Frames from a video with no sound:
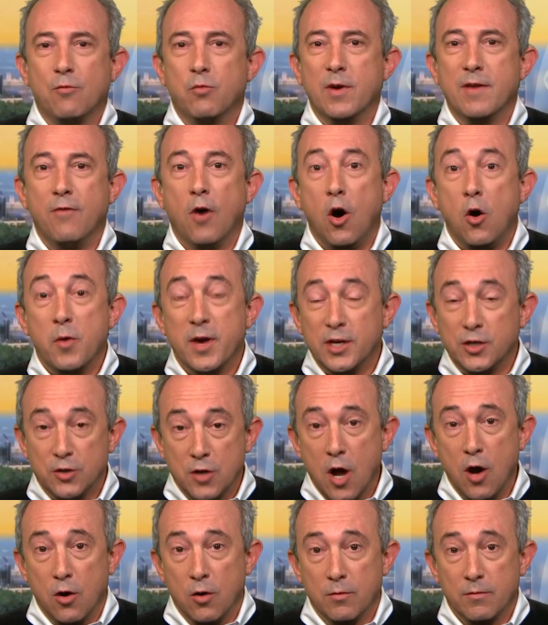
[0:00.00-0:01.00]
we've always
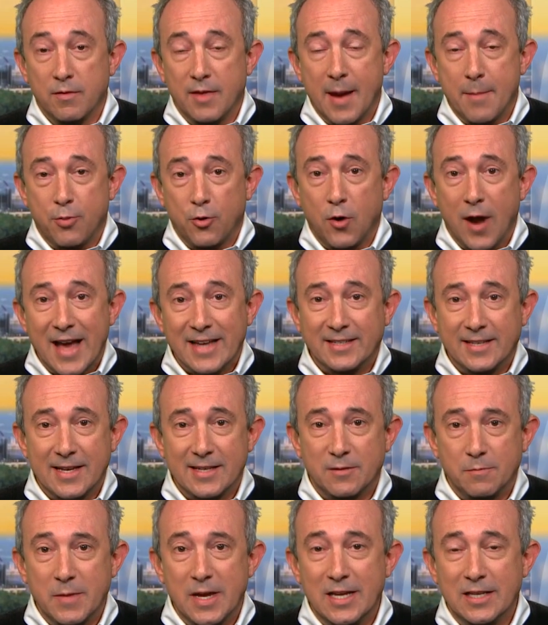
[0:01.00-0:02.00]
known that
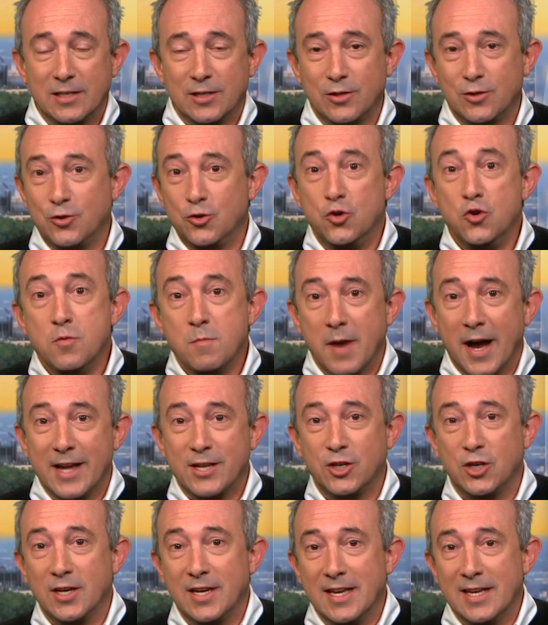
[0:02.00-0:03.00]
processed meats too
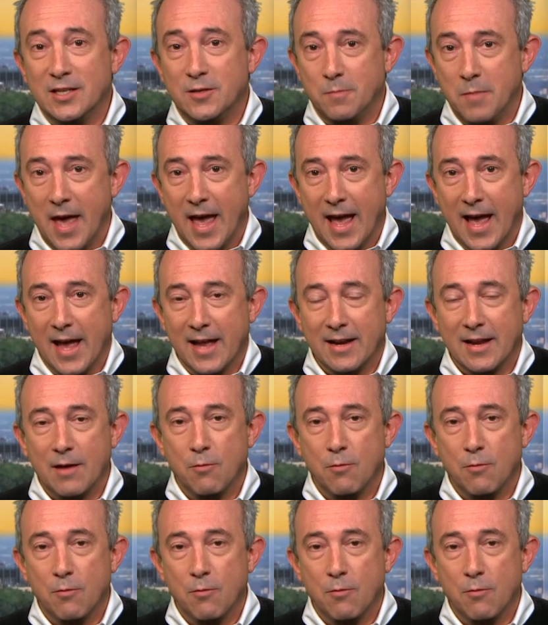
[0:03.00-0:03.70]
much is bad.